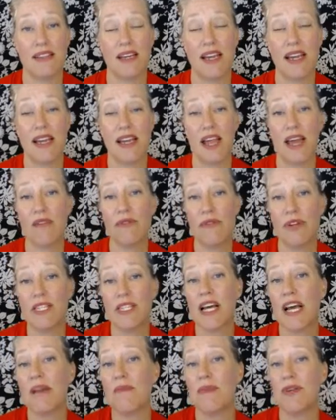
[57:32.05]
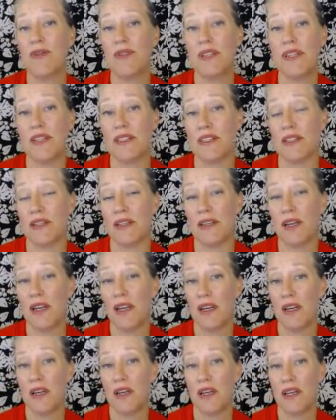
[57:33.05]
And every time you listen,
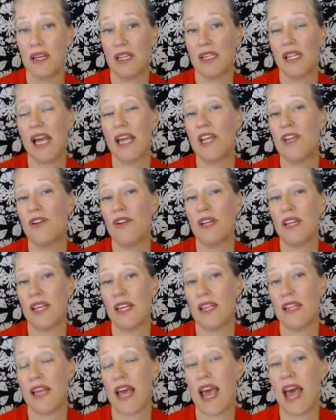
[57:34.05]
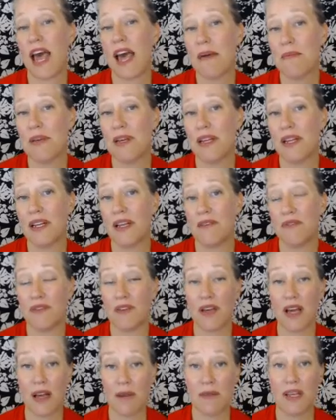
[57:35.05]
I'd like you to get in the habit of
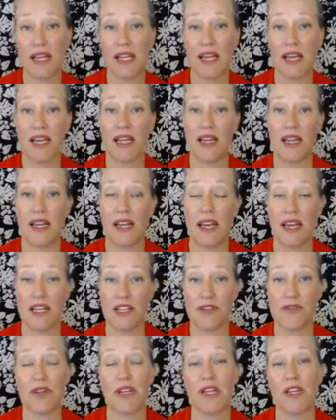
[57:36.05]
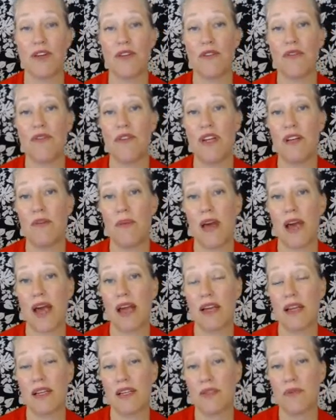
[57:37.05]
coming and entering in your
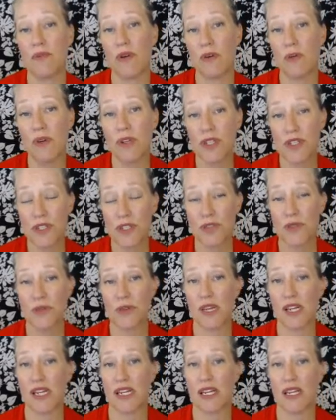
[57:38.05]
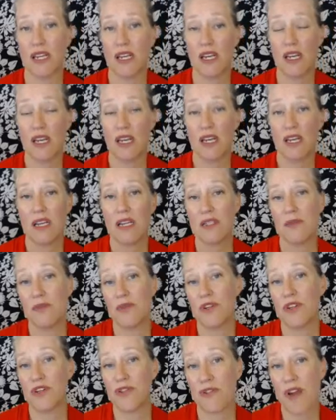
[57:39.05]
feedback, because what we're doing is
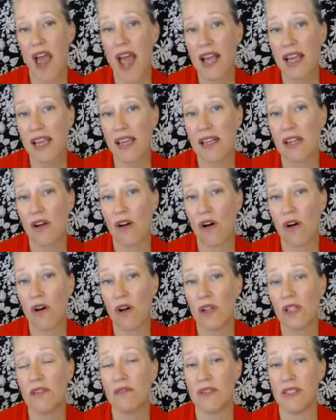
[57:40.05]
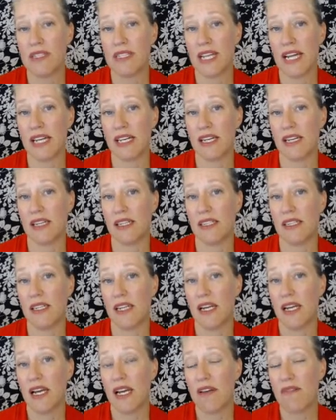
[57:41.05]
we're tracking all of the data
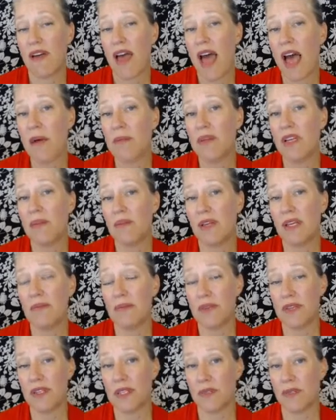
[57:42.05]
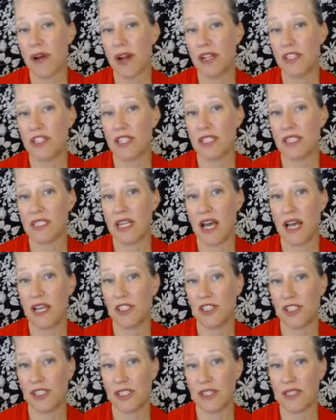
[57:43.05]
of how many people this project
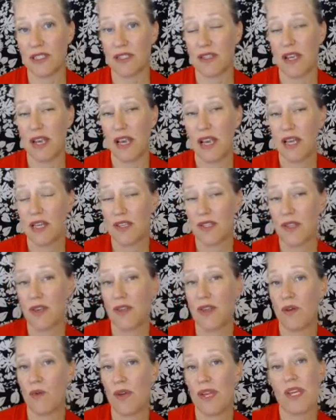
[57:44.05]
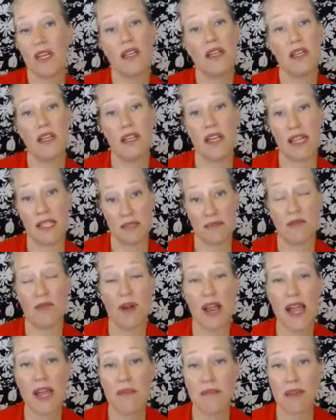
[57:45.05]
touches, so that we can get some
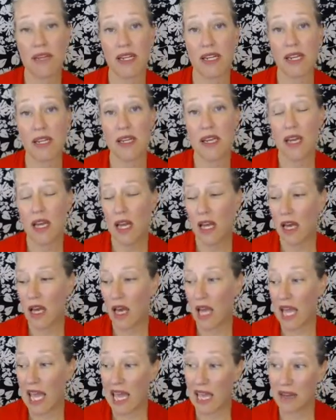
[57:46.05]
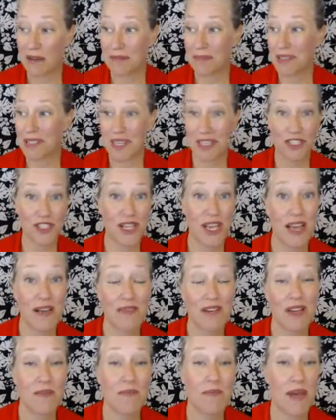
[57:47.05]
grant money and potentially have
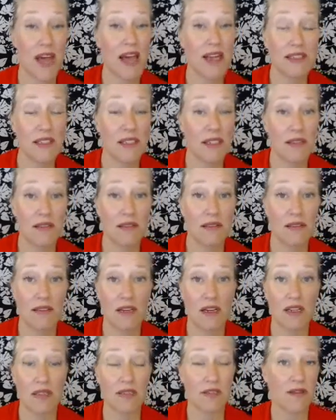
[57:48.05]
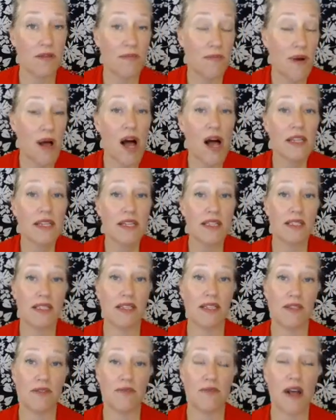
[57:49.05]
an impact on certain
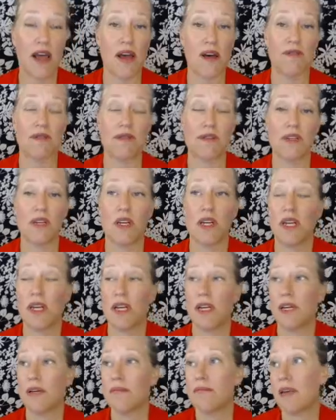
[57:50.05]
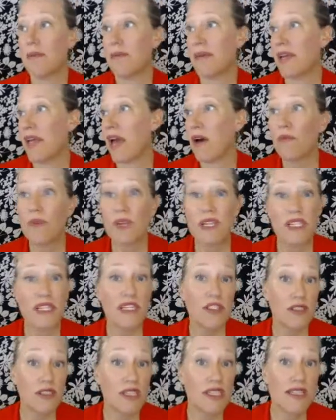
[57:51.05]
policies around maybe how we
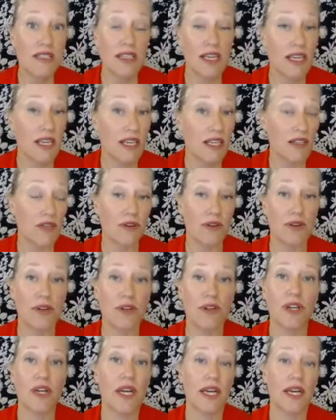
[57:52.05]
teach listening, or